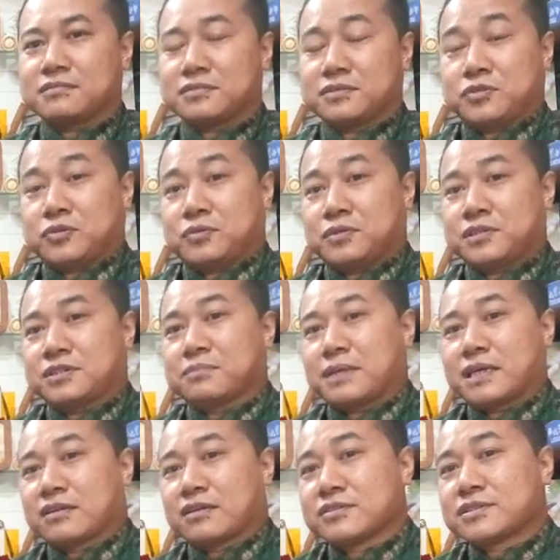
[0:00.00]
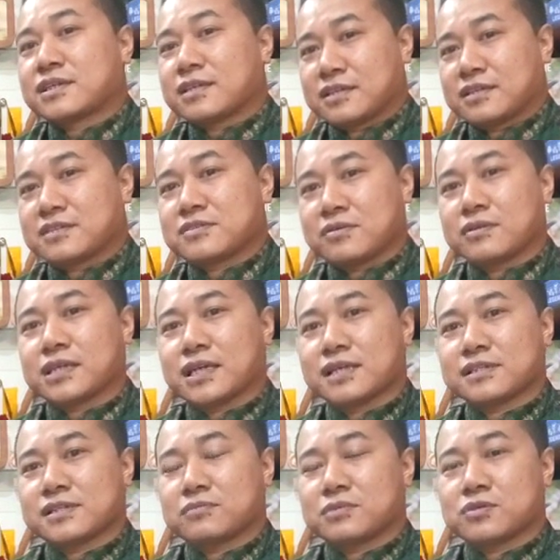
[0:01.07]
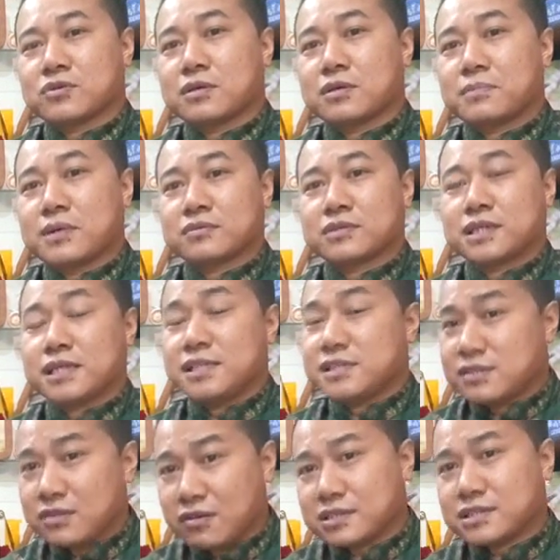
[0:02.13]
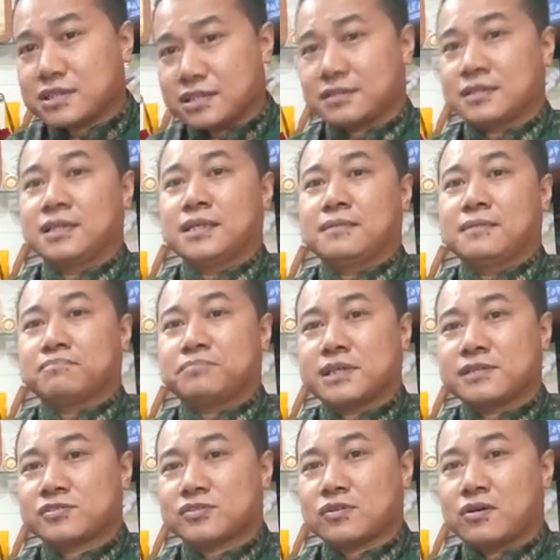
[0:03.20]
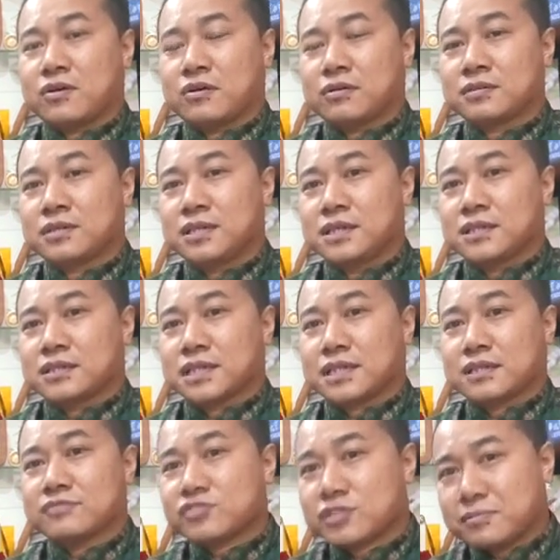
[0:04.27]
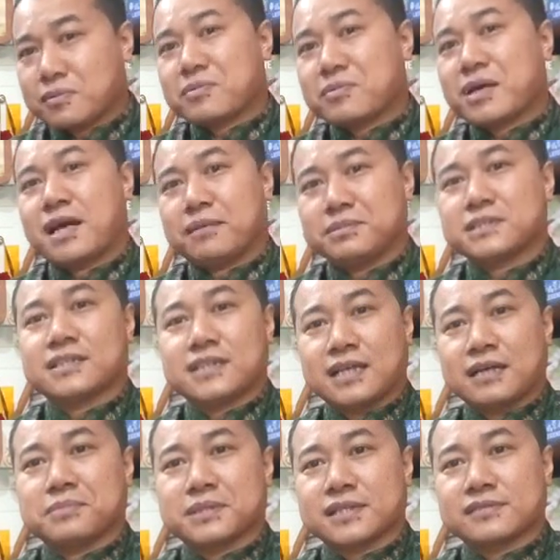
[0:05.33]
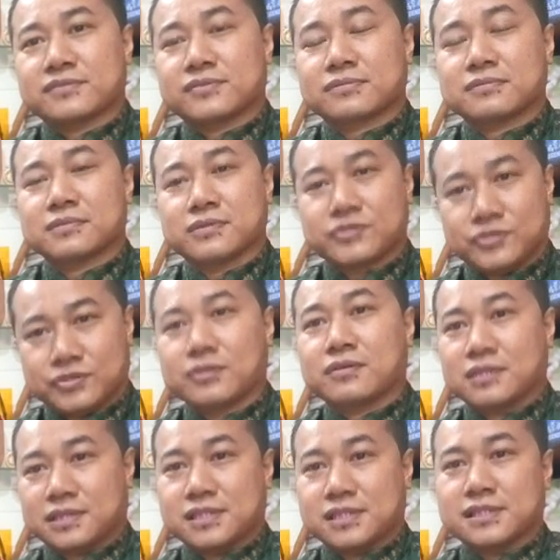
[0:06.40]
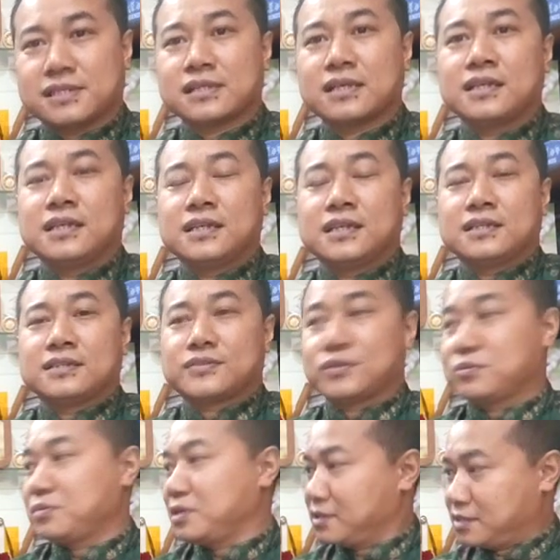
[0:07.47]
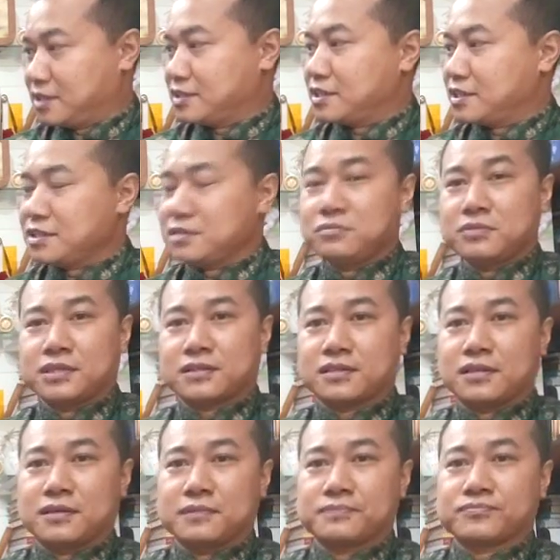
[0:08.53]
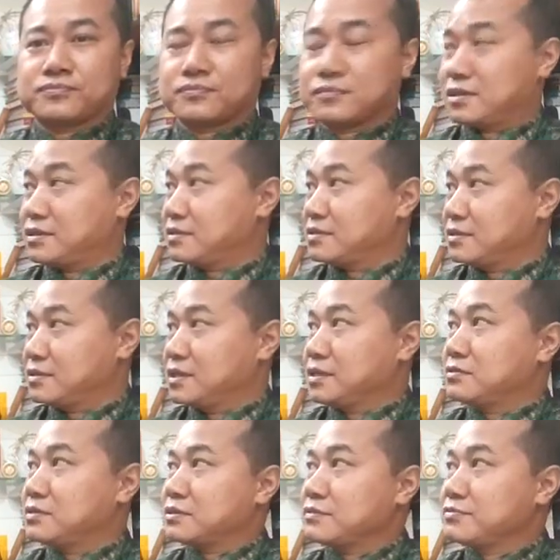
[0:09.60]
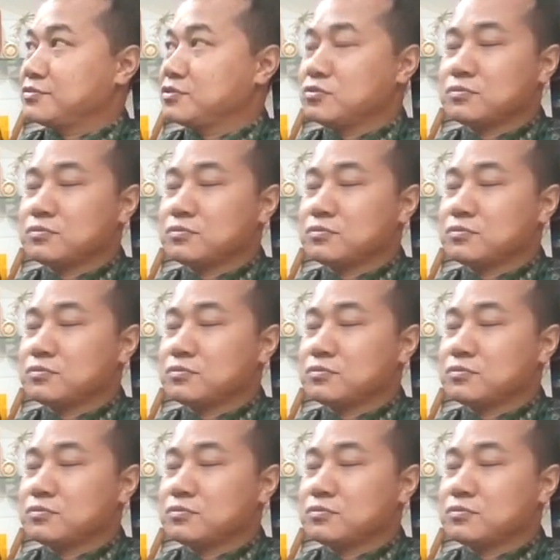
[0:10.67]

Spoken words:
so it's a biological controlling agent. We talk about it is not it based on the concept of habit and habitats. Sure, it is. So we'll continue with few